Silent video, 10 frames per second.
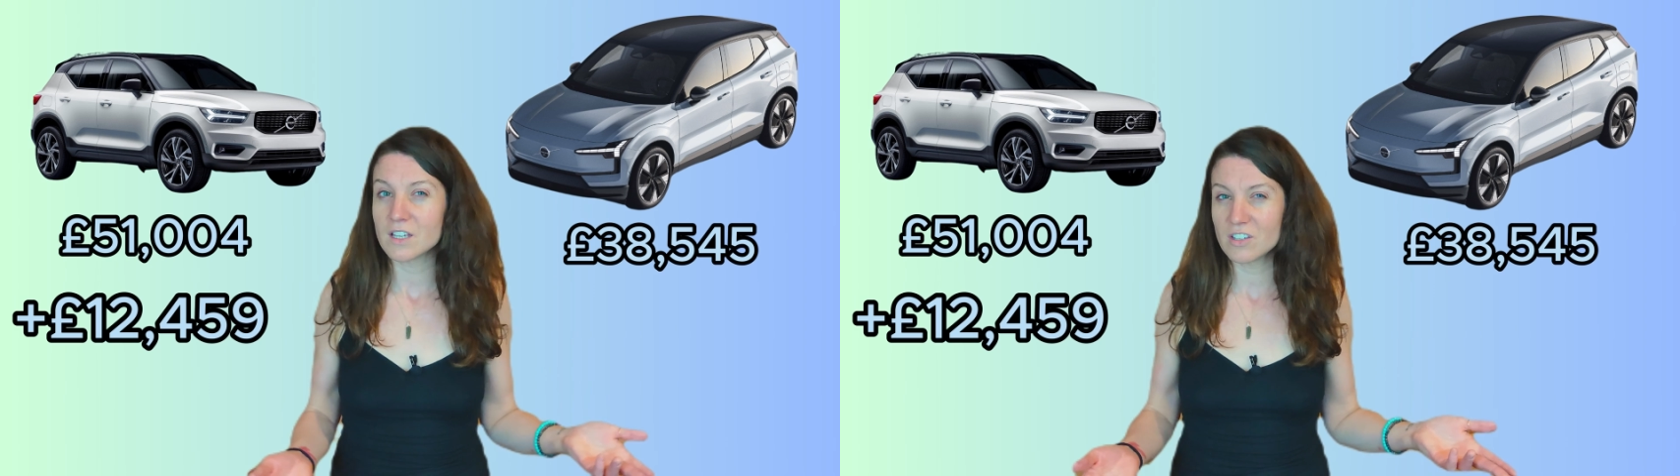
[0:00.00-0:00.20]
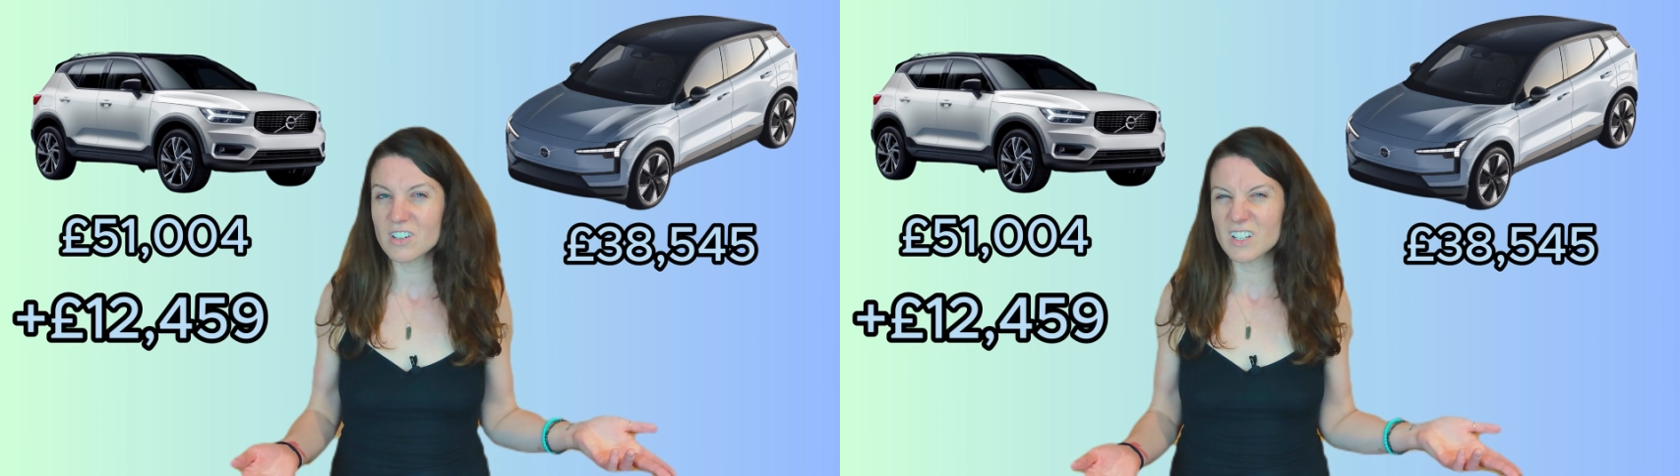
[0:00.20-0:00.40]

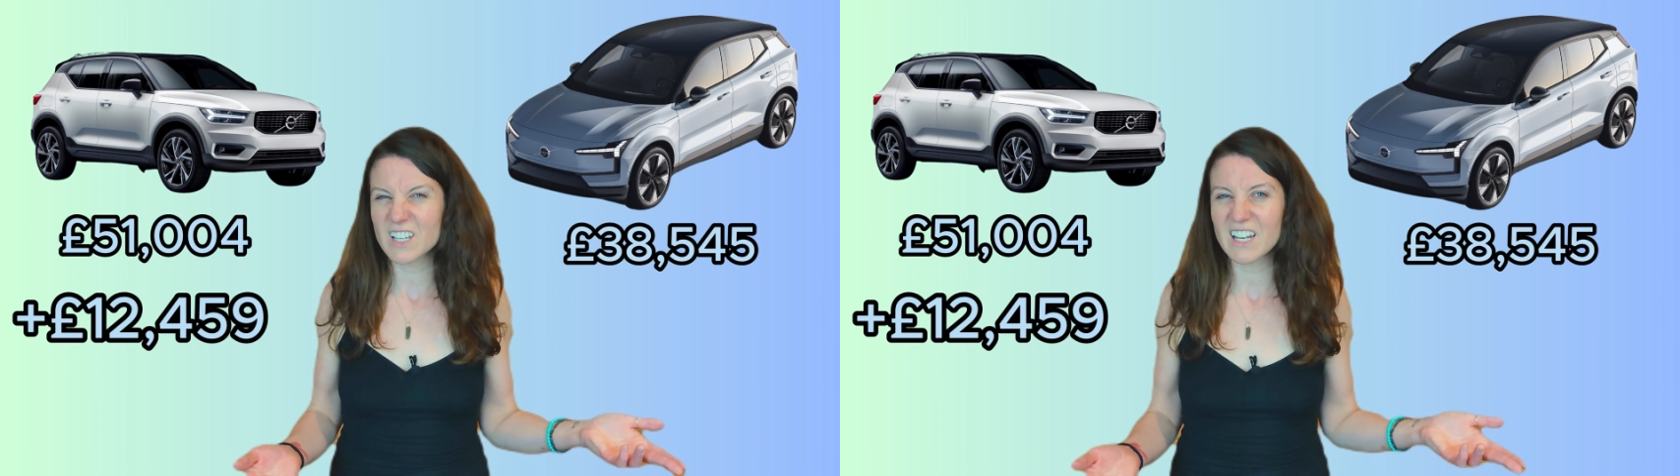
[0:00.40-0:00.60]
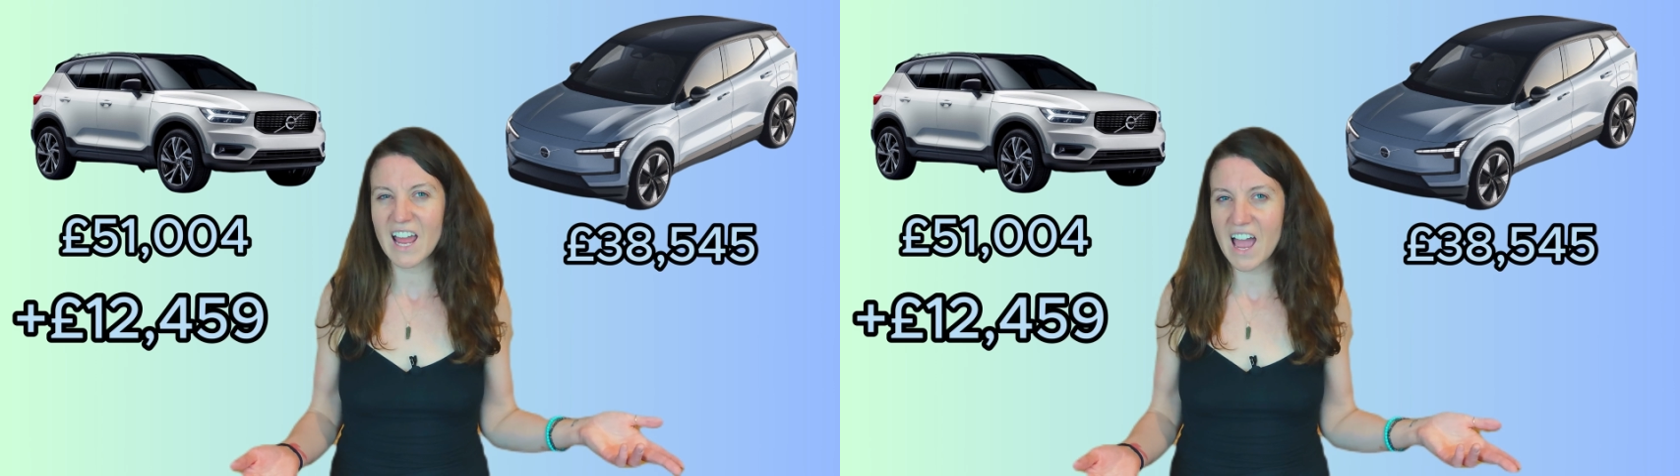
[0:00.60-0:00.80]
You could
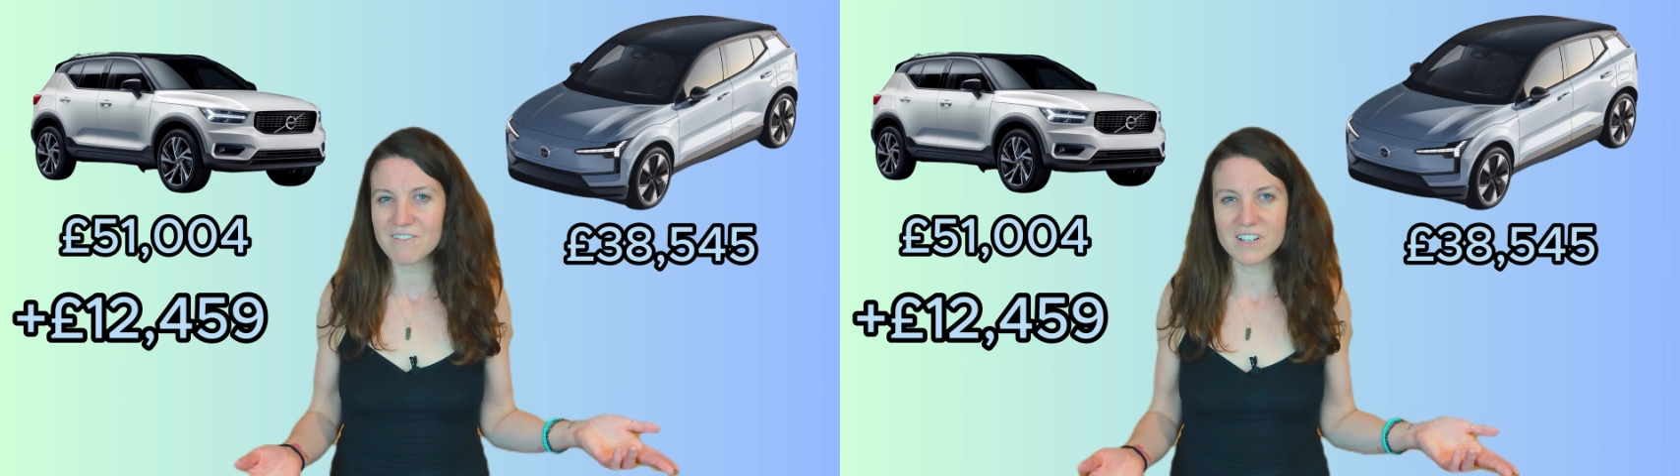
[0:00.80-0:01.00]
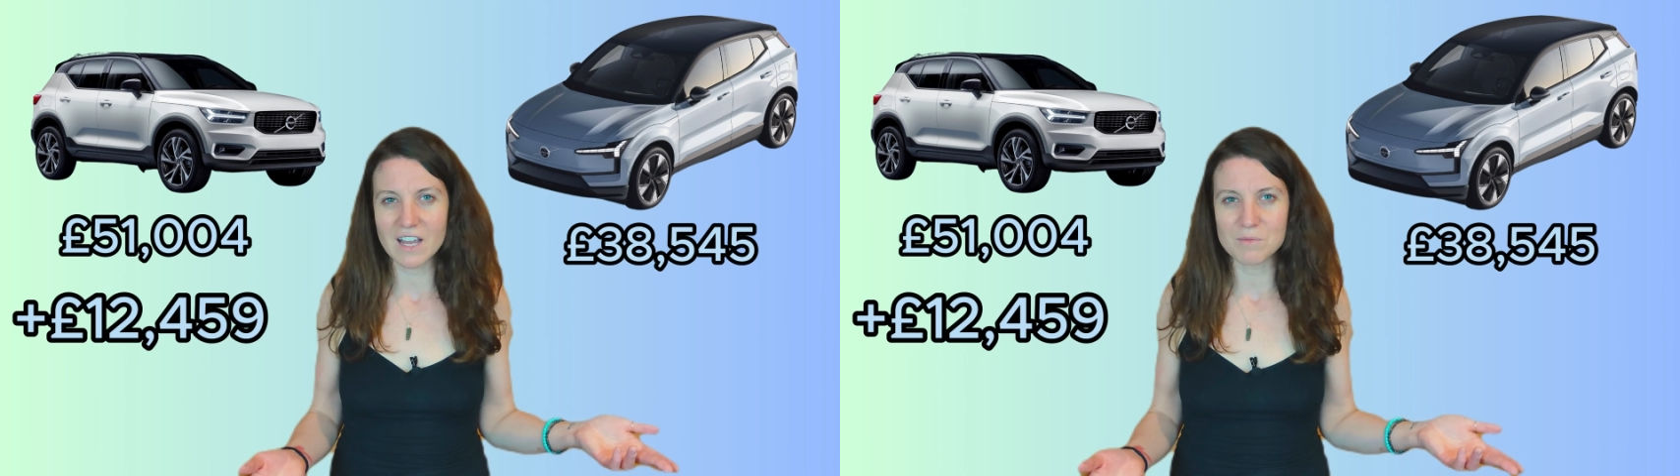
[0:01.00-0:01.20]
get
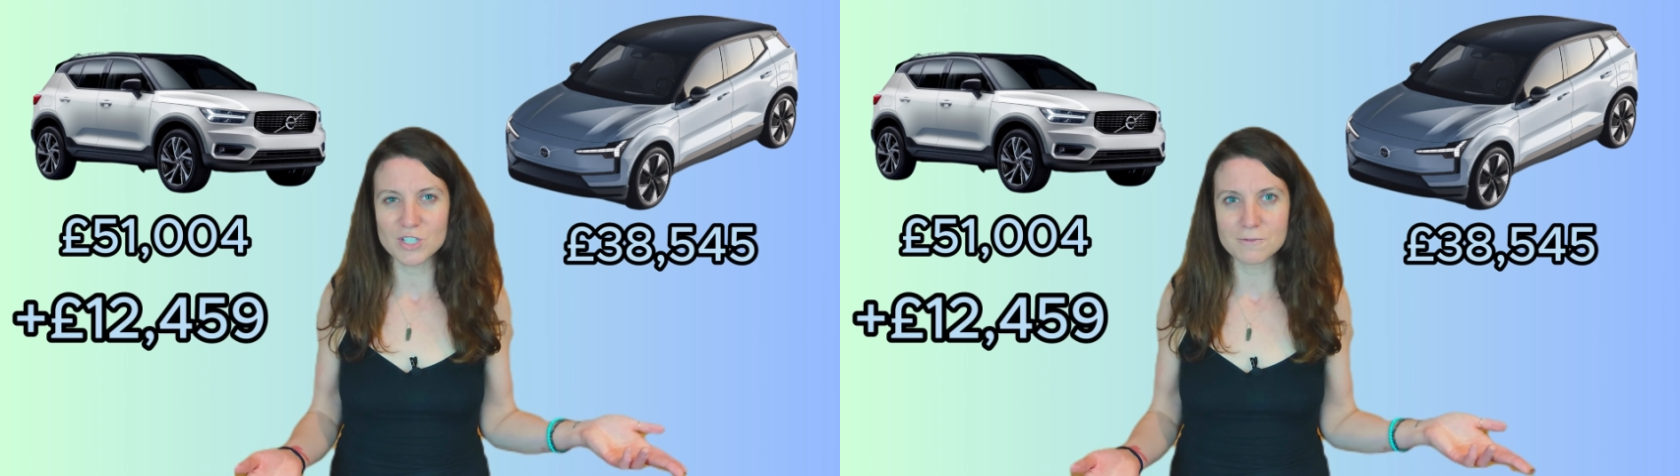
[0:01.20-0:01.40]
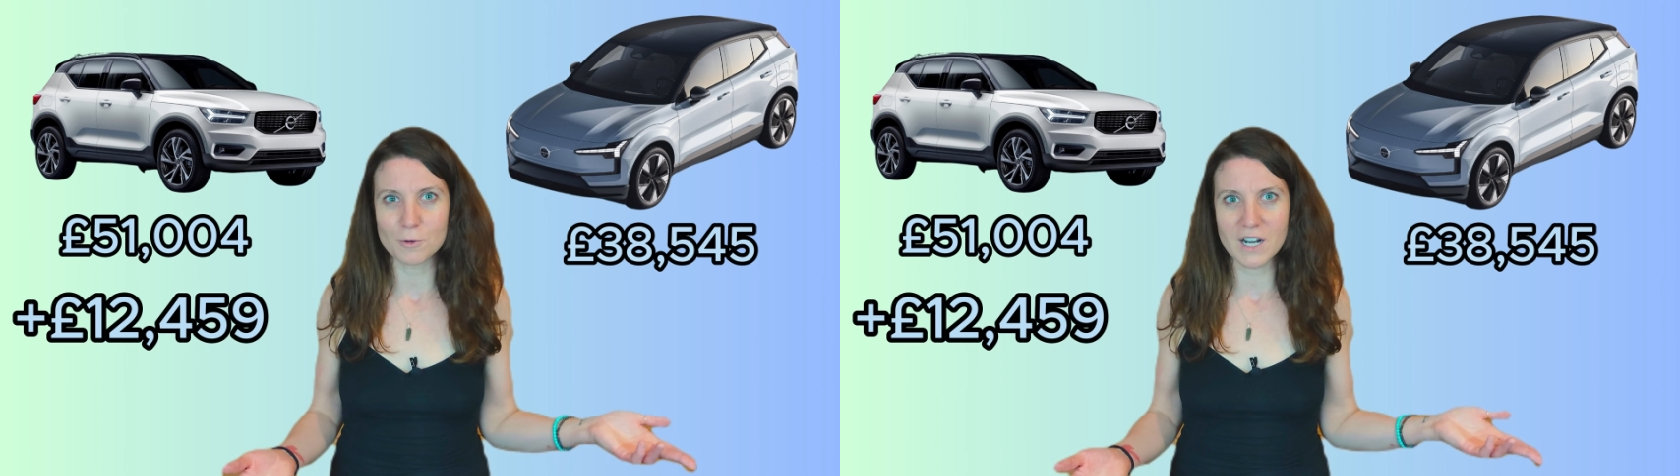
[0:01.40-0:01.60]
half an
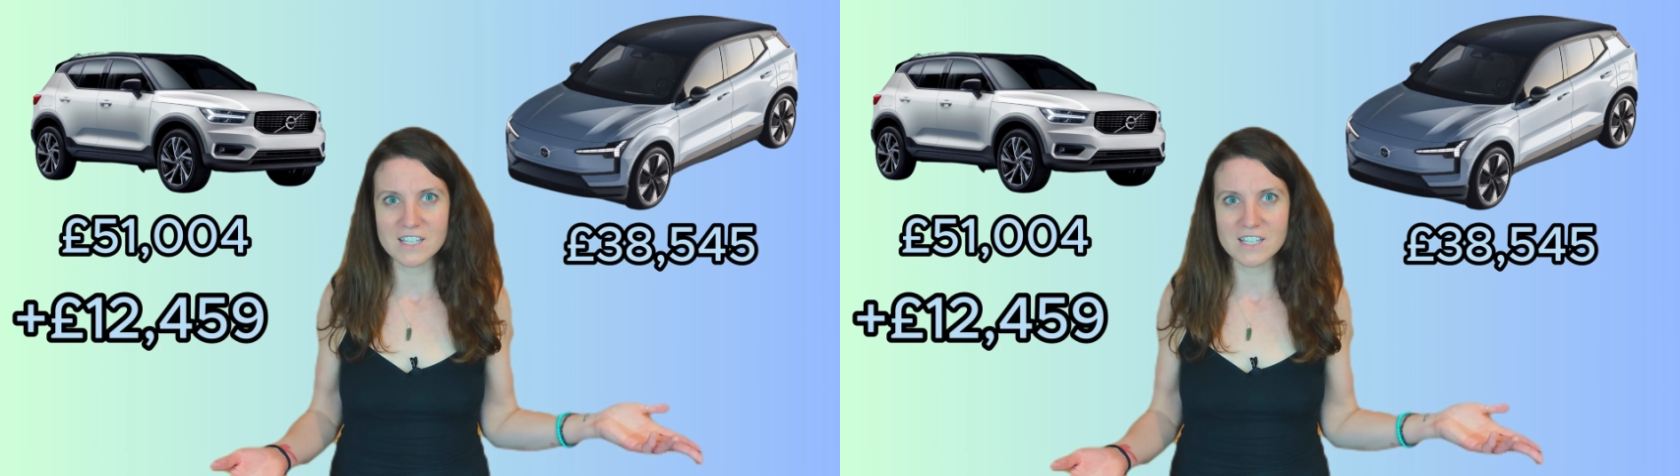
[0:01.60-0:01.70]
MG4